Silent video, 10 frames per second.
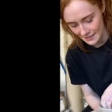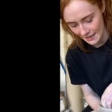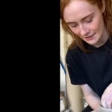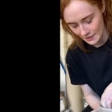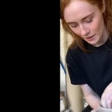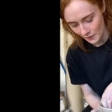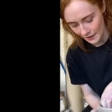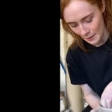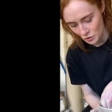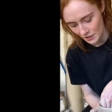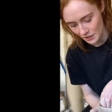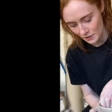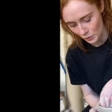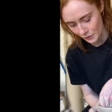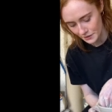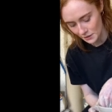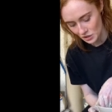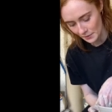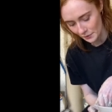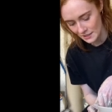at the bottom, lifting them up
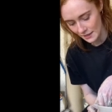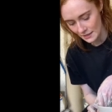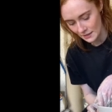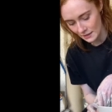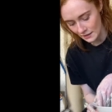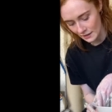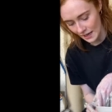towards the pointer,